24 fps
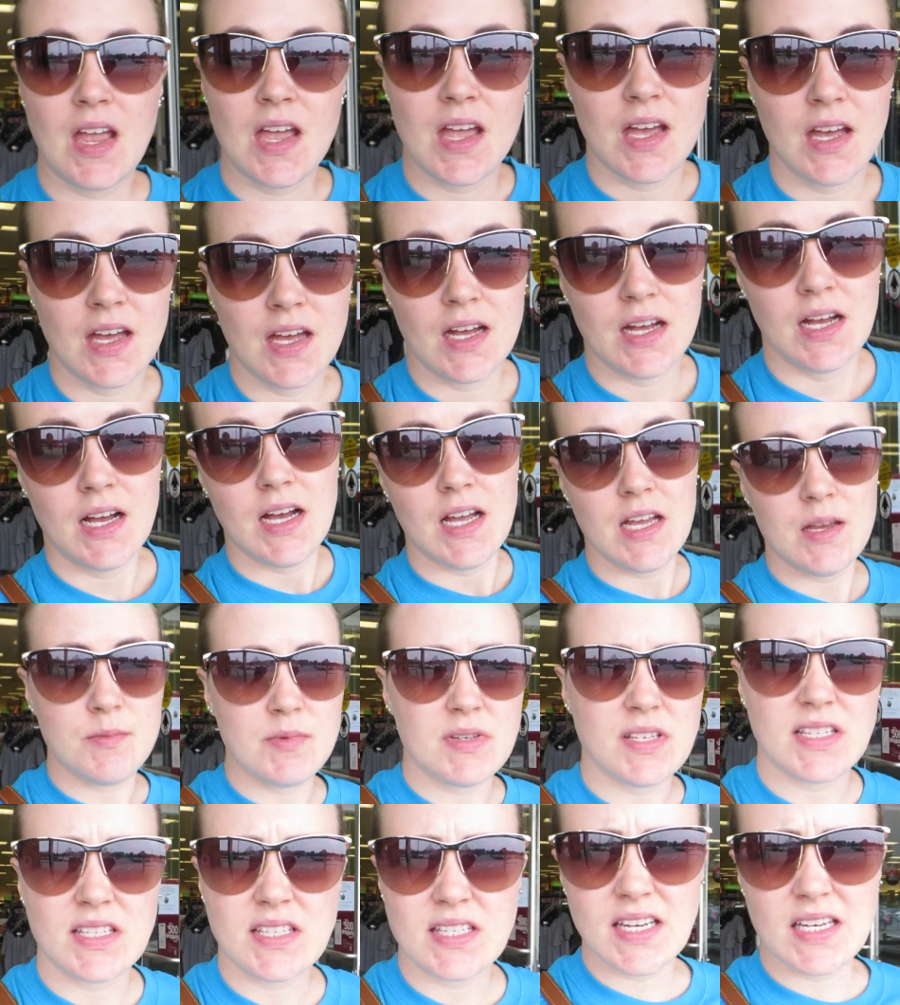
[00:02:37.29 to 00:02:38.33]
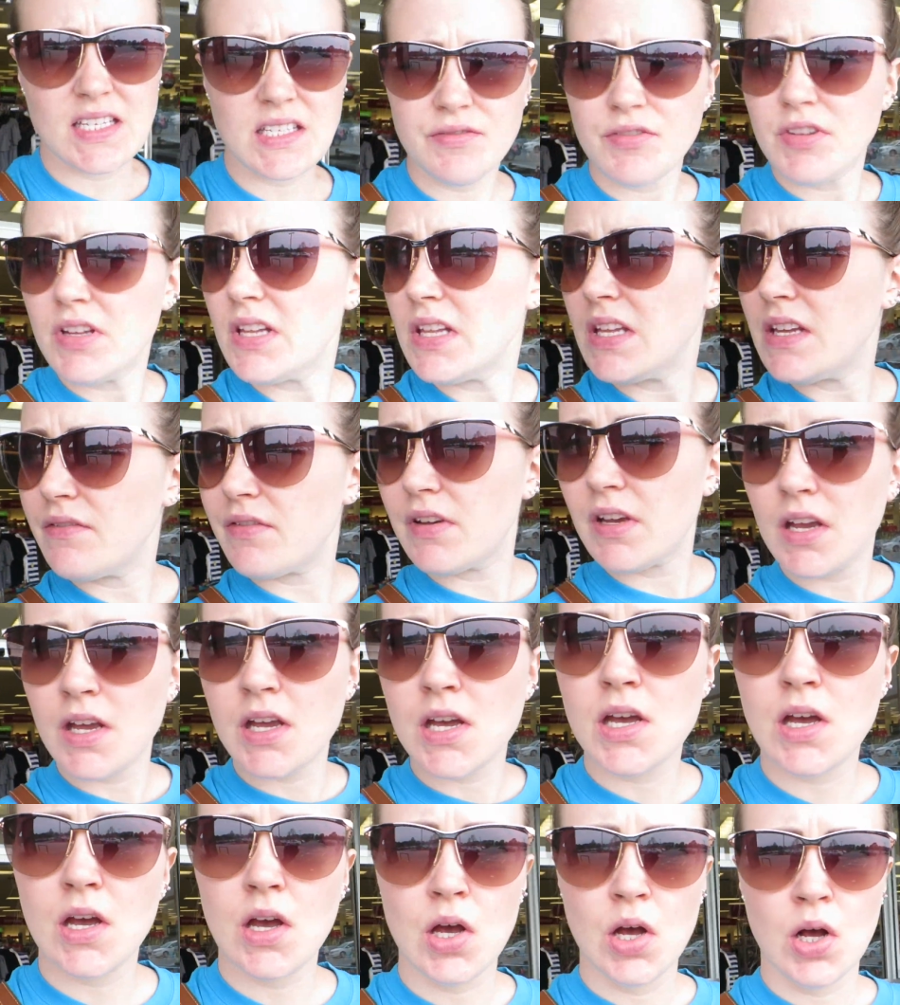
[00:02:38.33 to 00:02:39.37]
I am successfully leaving
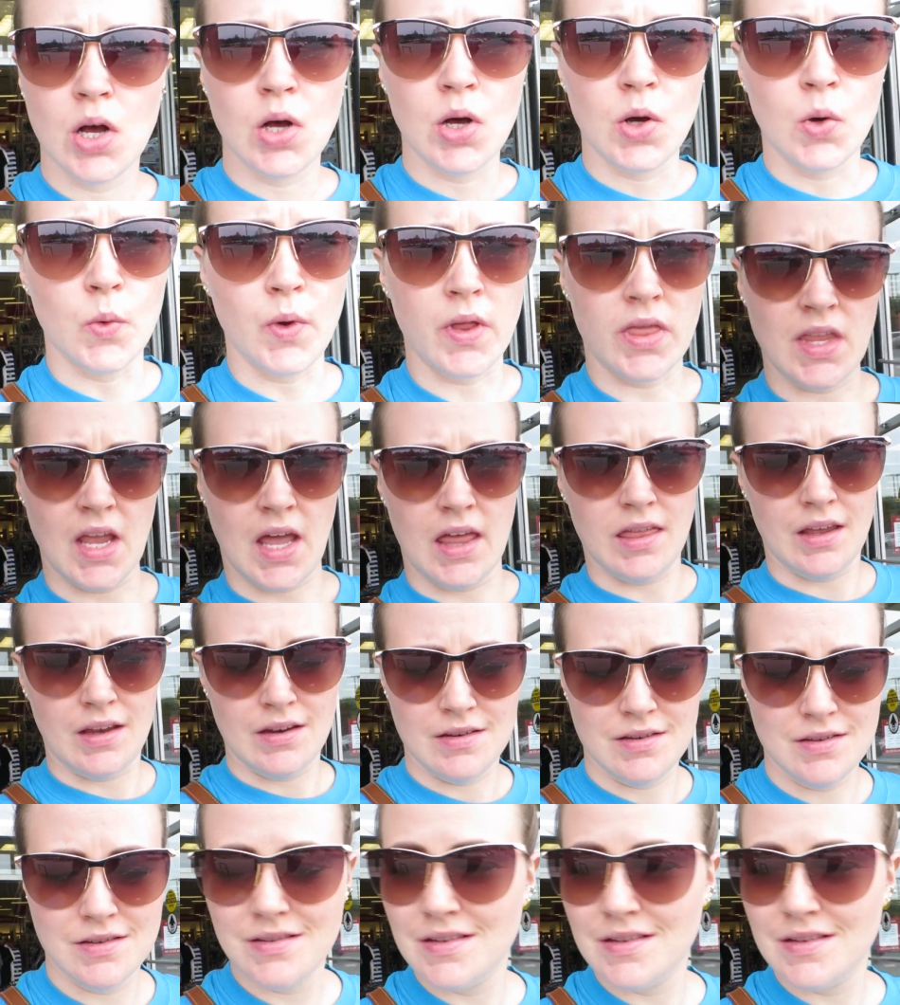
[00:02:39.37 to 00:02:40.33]
with nothing.